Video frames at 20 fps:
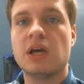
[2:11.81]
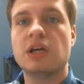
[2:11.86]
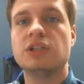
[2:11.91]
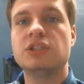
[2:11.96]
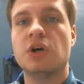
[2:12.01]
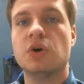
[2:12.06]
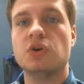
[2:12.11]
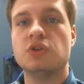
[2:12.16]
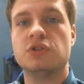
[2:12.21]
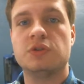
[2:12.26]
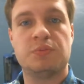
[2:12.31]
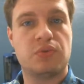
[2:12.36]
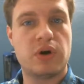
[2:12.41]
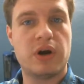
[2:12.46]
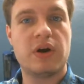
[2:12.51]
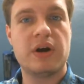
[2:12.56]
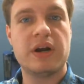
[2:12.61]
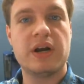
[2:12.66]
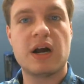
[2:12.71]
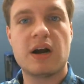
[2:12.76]
chose
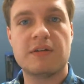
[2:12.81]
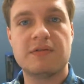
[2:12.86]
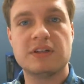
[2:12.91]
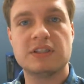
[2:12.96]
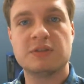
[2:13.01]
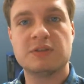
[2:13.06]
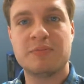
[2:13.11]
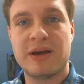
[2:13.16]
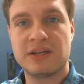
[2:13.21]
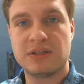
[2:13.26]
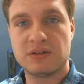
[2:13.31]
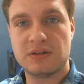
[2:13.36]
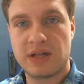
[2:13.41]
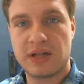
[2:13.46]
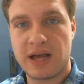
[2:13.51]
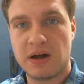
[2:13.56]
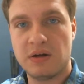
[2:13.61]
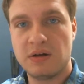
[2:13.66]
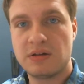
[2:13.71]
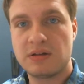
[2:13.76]
Prairie Harvest Mental
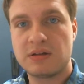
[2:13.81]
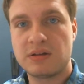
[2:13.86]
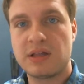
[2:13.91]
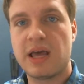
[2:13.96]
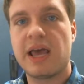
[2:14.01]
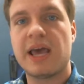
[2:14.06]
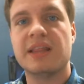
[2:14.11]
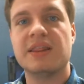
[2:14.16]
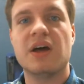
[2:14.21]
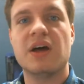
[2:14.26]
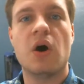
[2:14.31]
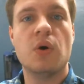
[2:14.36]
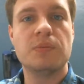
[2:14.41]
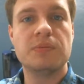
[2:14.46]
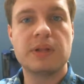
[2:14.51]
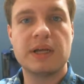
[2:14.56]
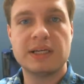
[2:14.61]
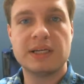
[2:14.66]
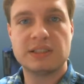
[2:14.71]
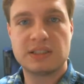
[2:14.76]
Health and the Home
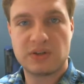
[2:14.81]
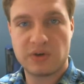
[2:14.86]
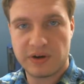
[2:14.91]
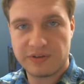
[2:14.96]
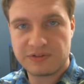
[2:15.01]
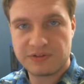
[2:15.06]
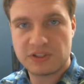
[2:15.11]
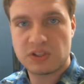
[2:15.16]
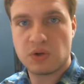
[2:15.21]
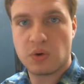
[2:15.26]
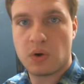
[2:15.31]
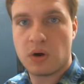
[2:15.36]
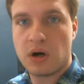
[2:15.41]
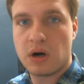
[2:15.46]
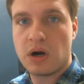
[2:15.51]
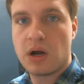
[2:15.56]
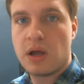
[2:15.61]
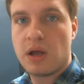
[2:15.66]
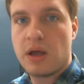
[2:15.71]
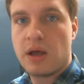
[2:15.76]
Place Thrift
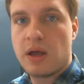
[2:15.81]
Store.